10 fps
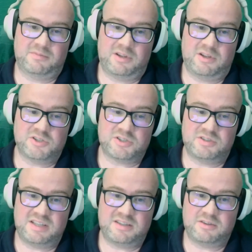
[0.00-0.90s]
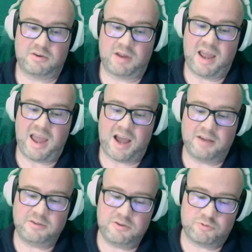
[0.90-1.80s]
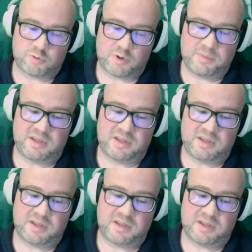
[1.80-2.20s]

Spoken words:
You just need to know how do you trim